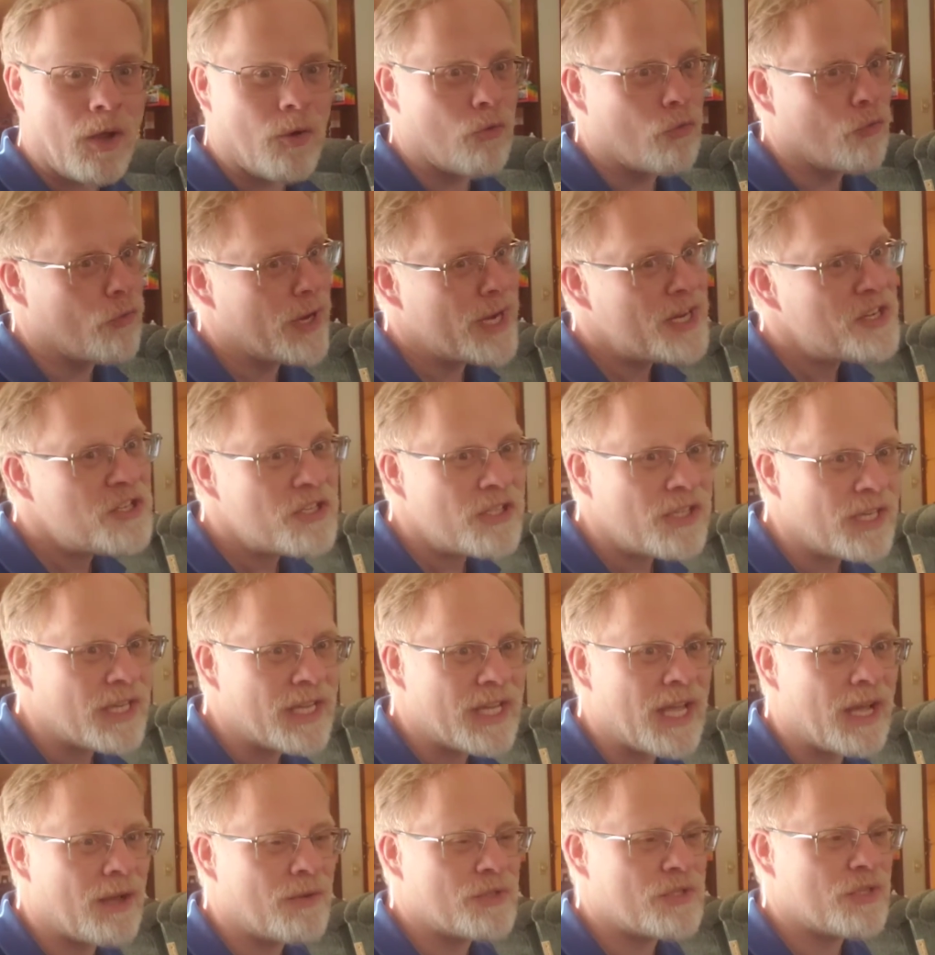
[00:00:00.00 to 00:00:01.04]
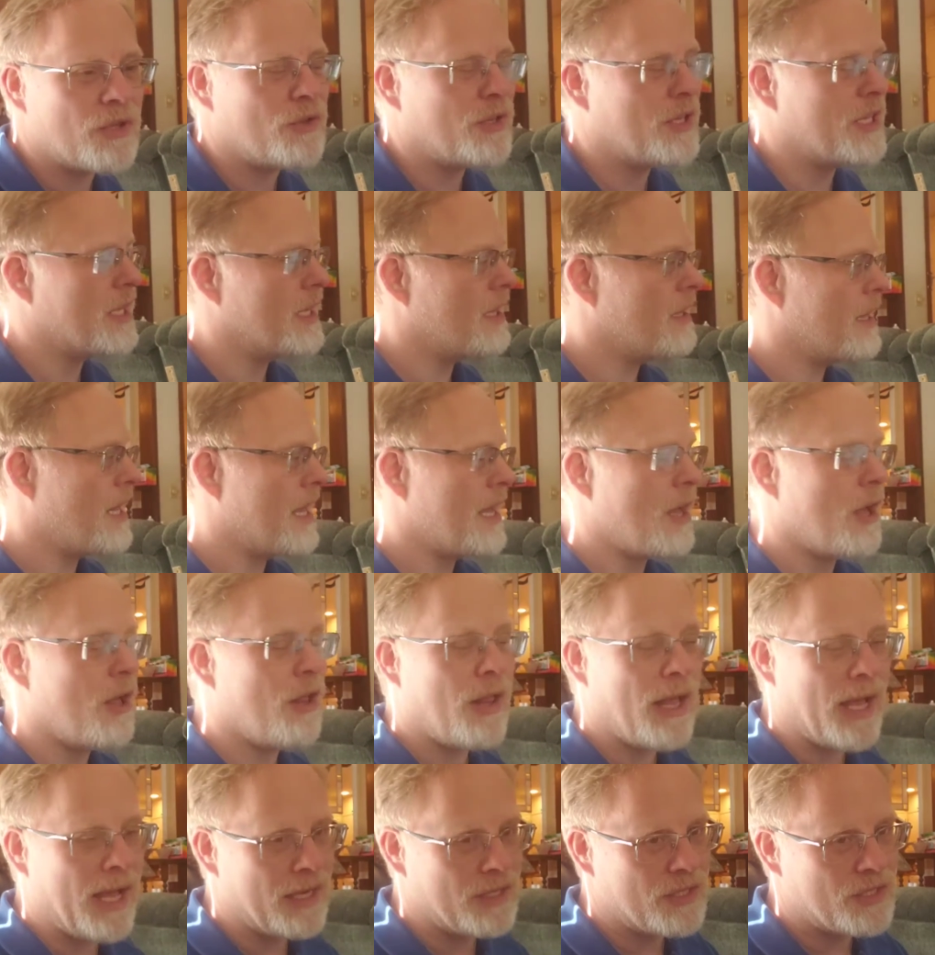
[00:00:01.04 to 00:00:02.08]
originally I was only, they all
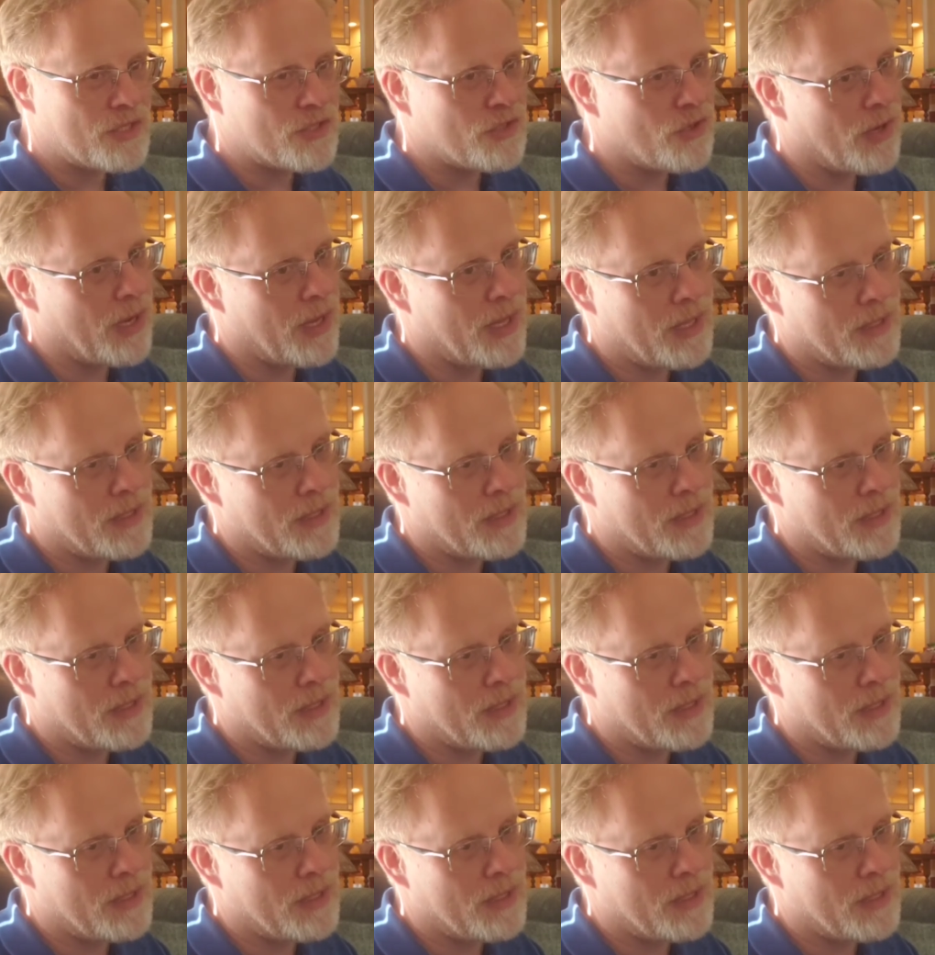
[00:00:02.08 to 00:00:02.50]
had st